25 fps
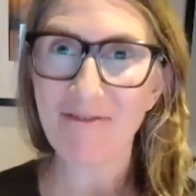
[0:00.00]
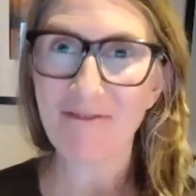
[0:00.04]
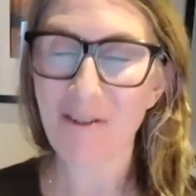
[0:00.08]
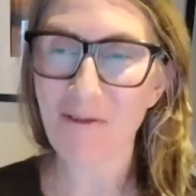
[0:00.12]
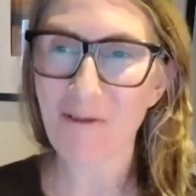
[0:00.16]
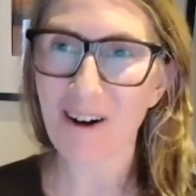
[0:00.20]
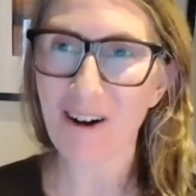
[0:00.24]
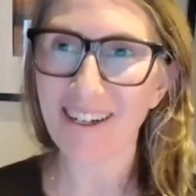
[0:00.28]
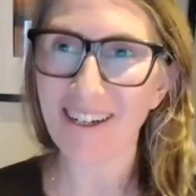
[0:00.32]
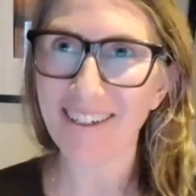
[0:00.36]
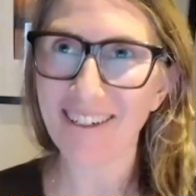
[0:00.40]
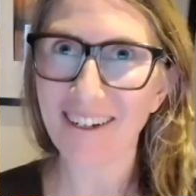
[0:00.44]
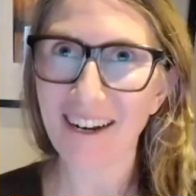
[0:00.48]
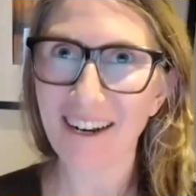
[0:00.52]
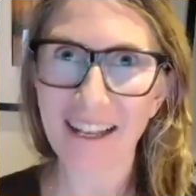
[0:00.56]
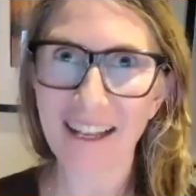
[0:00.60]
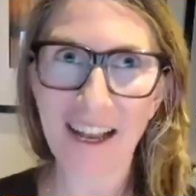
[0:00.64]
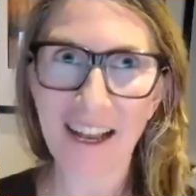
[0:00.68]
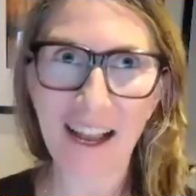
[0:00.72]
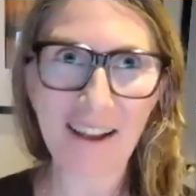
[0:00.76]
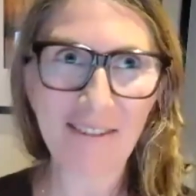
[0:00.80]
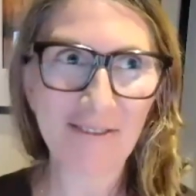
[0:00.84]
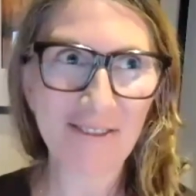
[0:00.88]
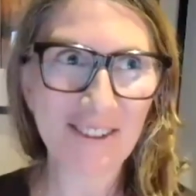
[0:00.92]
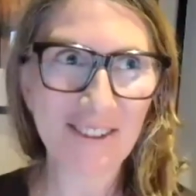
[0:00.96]
For one,
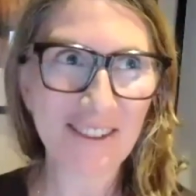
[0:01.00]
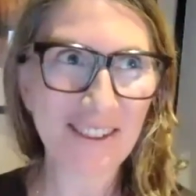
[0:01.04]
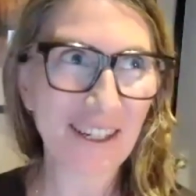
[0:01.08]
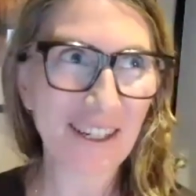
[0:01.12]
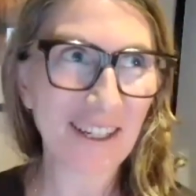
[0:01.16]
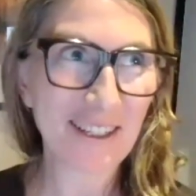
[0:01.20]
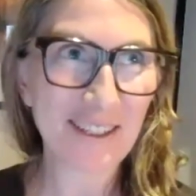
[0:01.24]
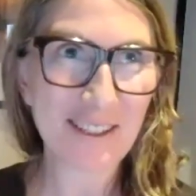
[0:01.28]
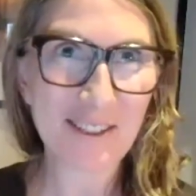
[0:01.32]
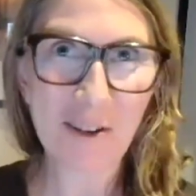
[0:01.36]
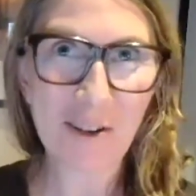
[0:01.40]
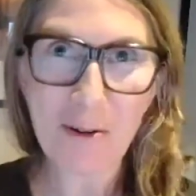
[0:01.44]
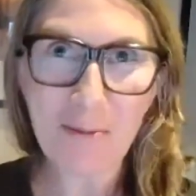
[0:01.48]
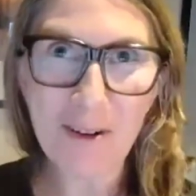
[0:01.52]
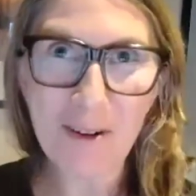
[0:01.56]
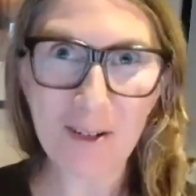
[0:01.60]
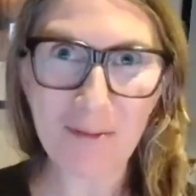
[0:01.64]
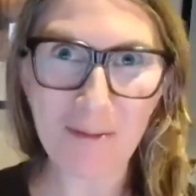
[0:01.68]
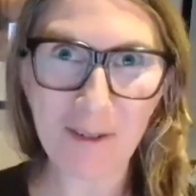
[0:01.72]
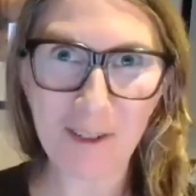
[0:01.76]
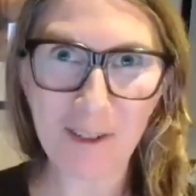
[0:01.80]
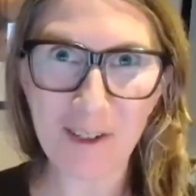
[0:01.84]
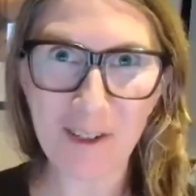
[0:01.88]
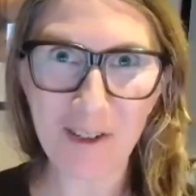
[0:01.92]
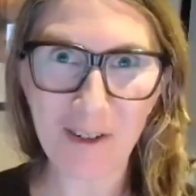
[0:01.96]
like I've studied so
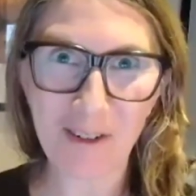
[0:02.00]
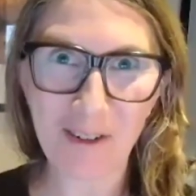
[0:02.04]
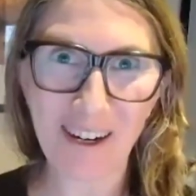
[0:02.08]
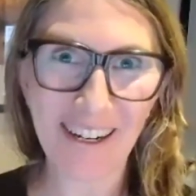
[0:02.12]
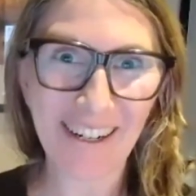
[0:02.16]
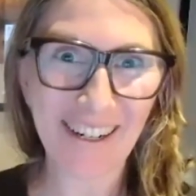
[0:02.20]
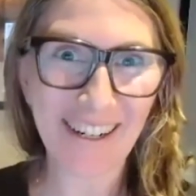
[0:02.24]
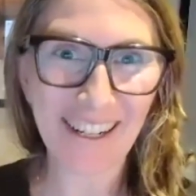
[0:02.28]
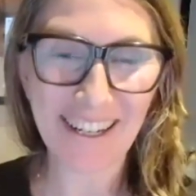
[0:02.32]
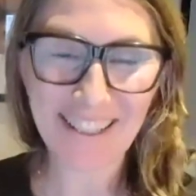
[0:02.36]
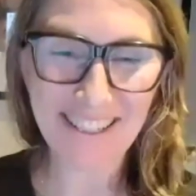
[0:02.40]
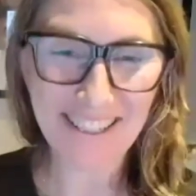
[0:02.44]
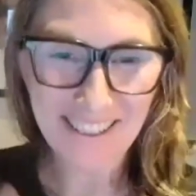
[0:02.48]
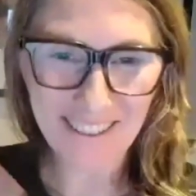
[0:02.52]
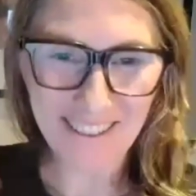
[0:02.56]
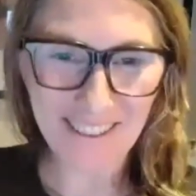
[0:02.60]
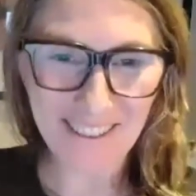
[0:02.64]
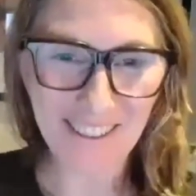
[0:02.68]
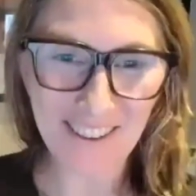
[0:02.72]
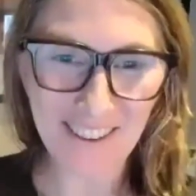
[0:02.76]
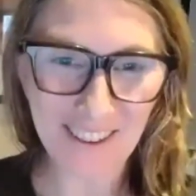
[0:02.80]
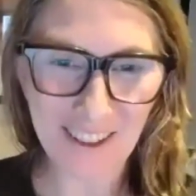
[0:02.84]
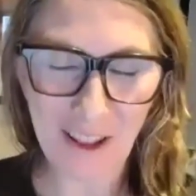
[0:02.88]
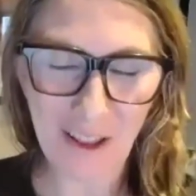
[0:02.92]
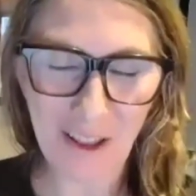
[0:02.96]
much Montessori and I
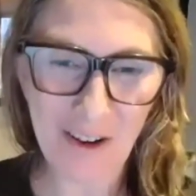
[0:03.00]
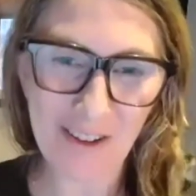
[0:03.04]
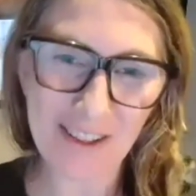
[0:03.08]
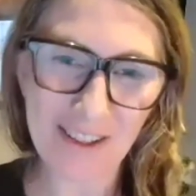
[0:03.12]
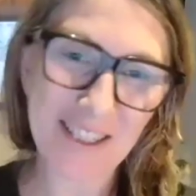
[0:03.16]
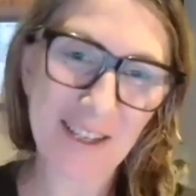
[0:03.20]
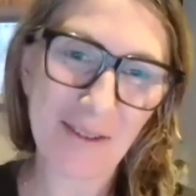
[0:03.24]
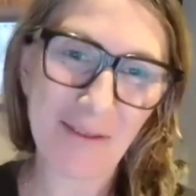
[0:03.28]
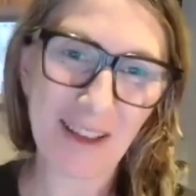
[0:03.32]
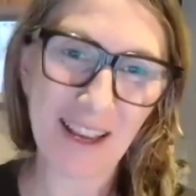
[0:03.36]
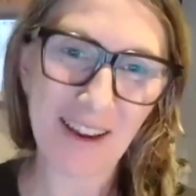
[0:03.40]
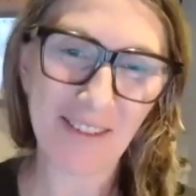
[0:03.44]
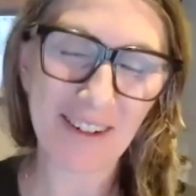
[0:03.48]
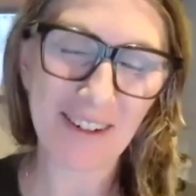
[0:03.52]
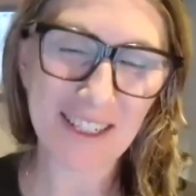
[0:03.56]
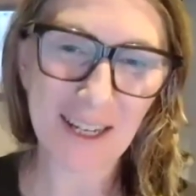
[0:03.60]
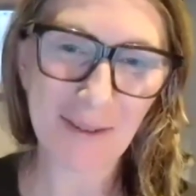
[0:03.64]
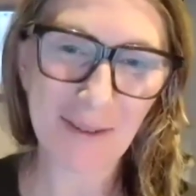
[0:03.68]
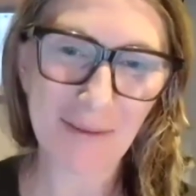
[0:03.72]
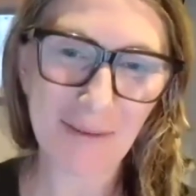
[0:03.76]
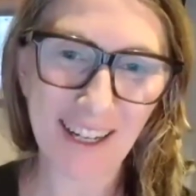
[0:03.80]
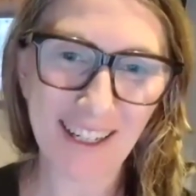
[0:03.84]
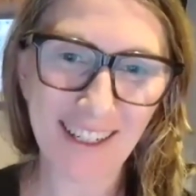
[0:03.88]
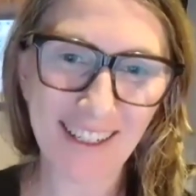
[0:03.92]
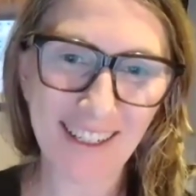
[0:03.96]
still learn something every
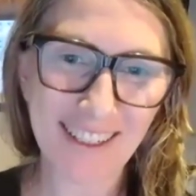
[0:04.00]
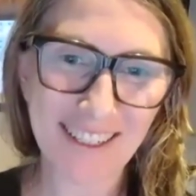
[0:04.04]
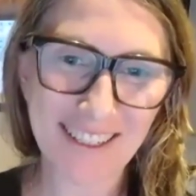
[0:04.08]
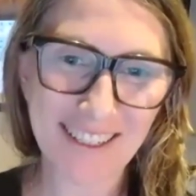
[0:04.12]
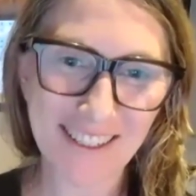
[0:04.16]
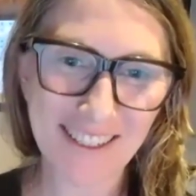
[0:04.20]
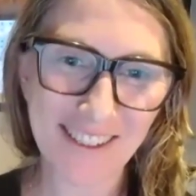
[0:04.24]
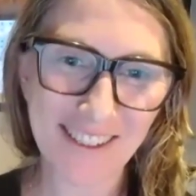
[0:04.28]
time I